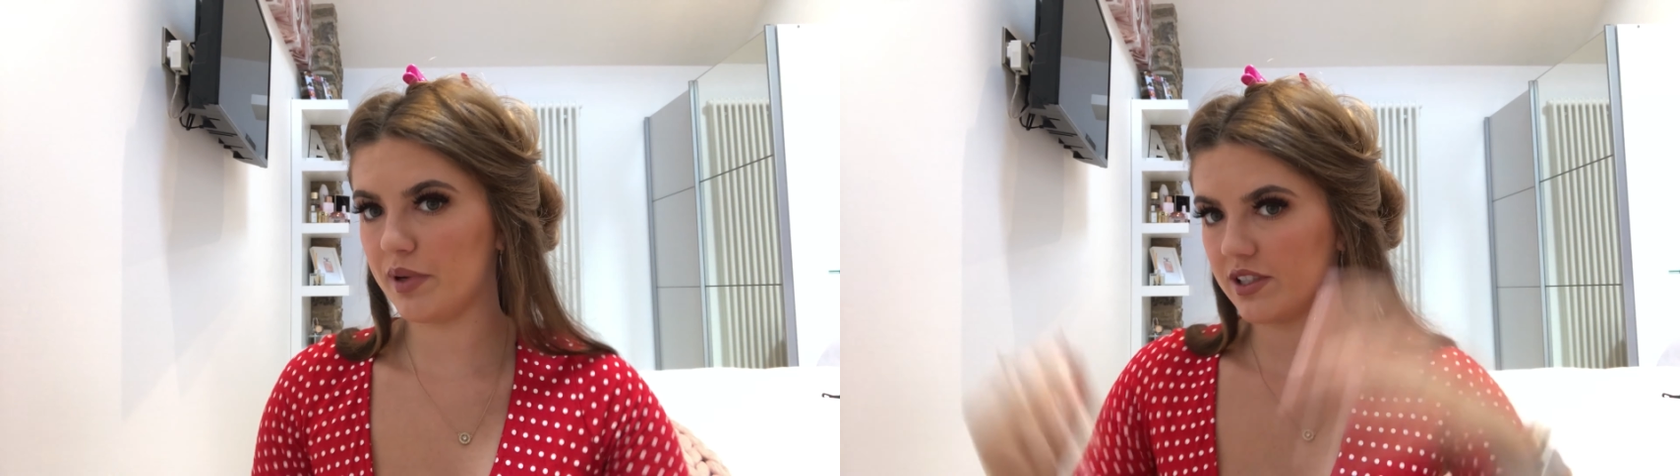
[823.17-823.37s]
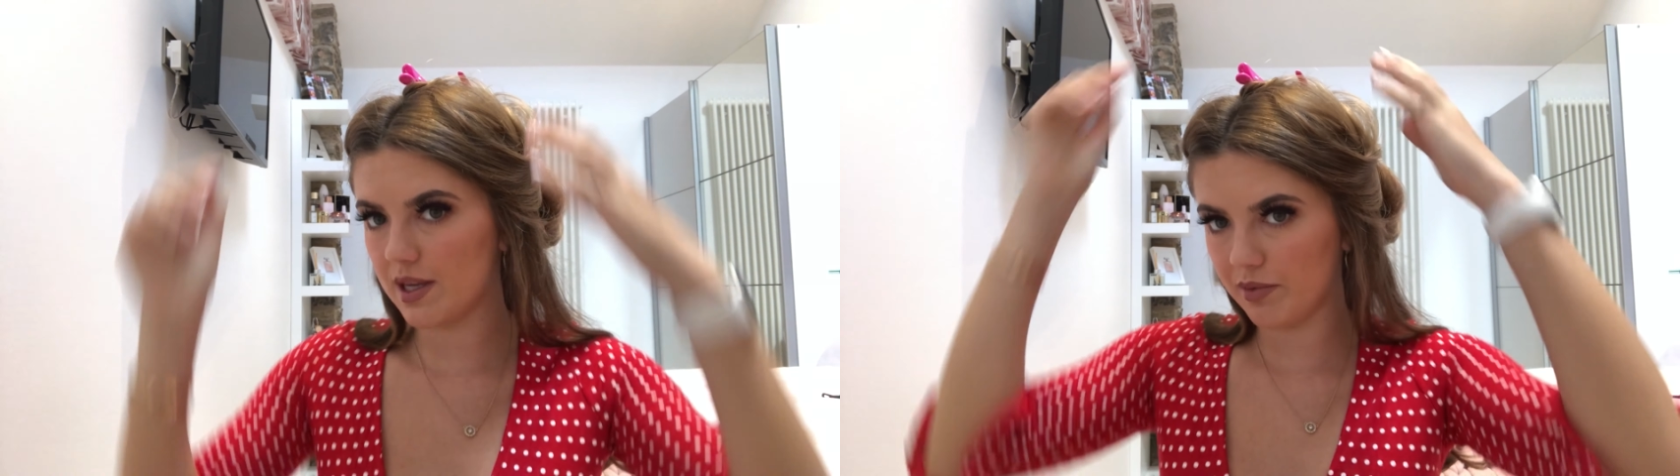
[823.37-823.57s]

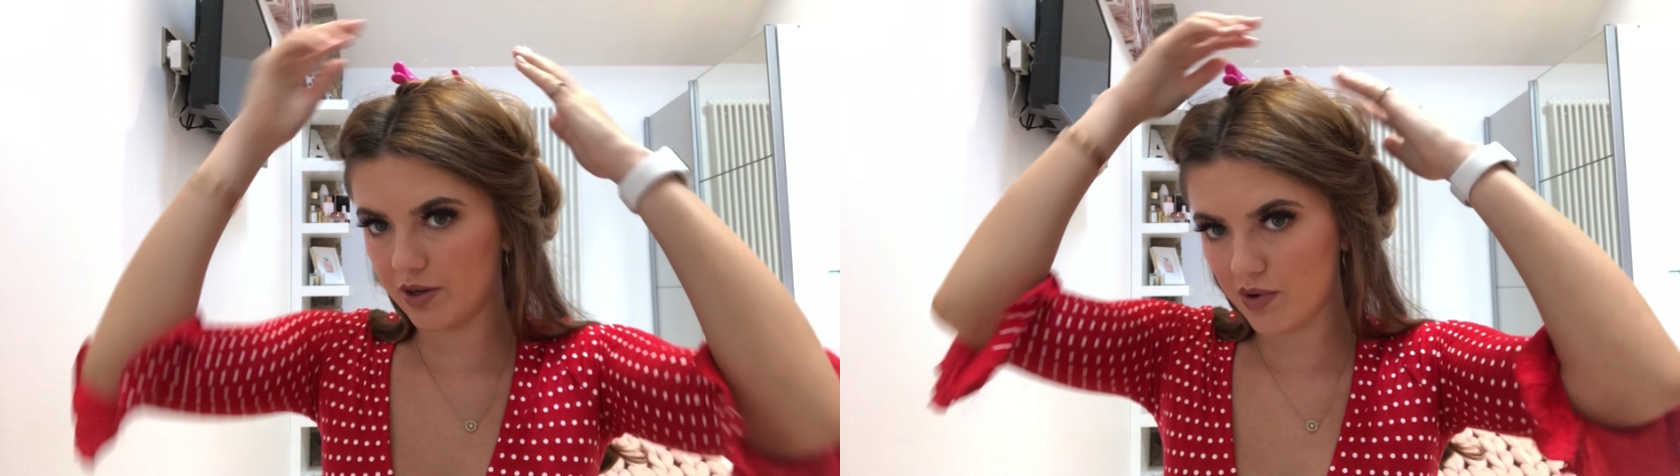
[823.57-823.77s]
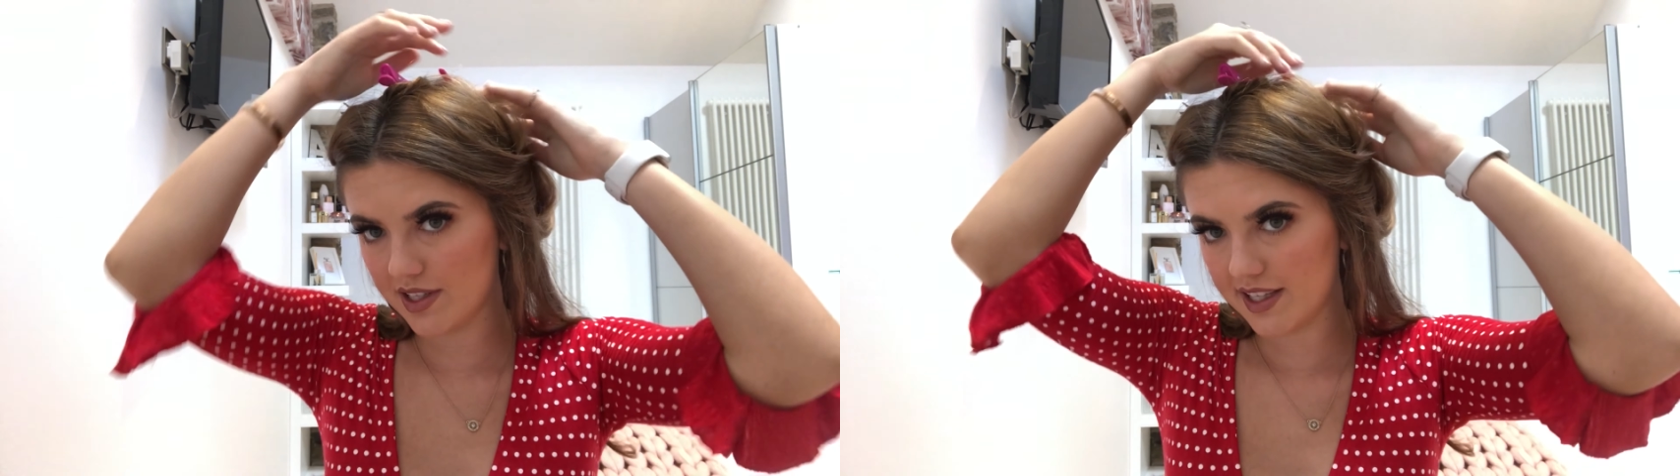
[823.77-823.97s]
So I'm going to
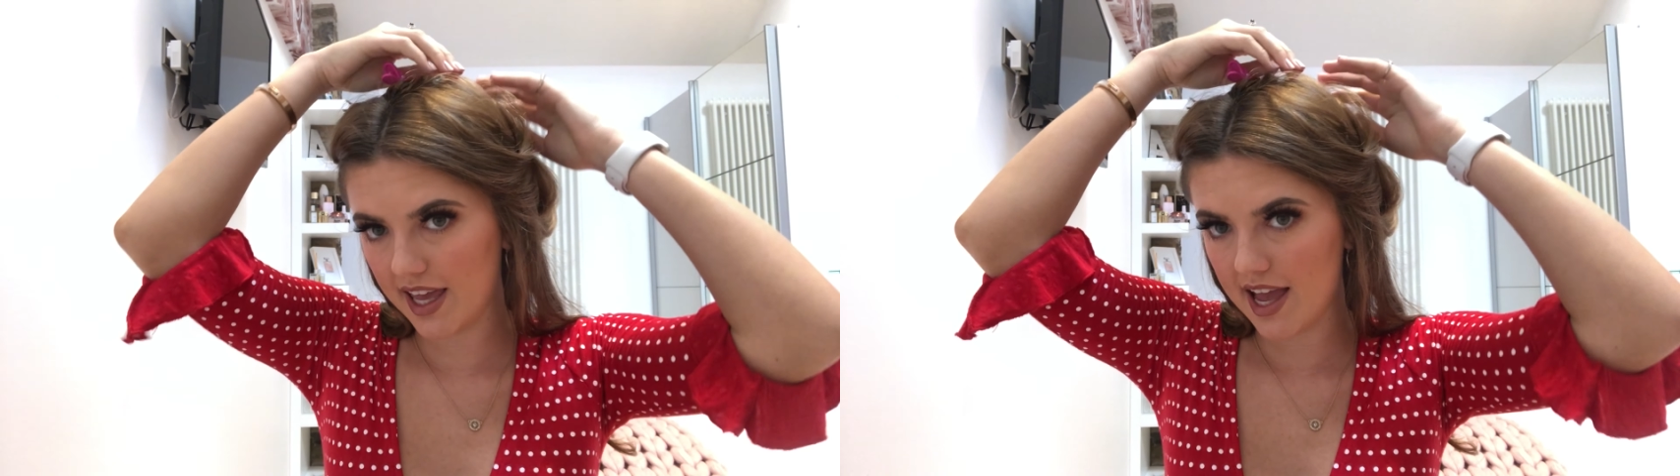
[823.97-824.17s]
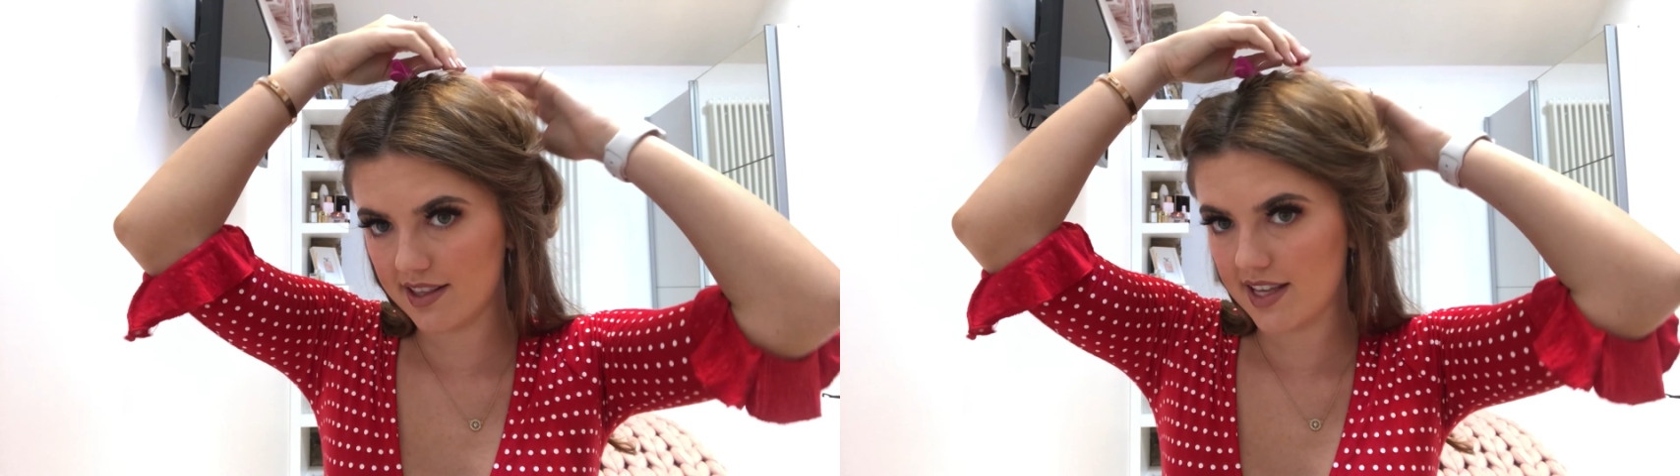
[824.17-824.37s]
once
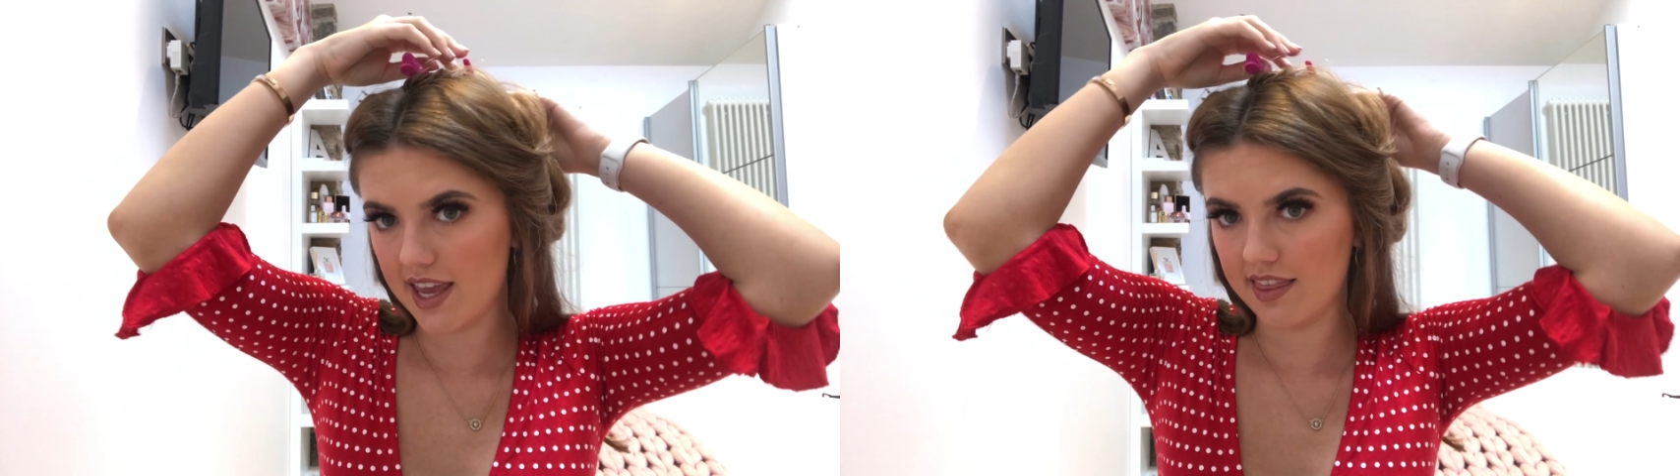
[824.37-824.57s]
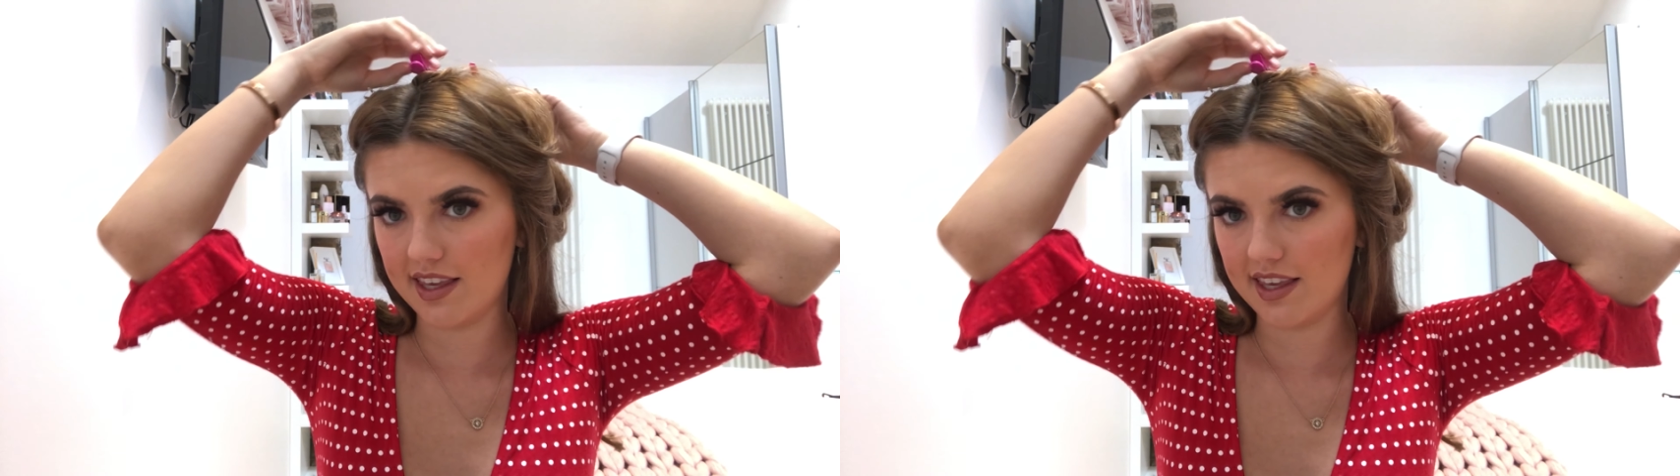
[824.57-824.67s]
again take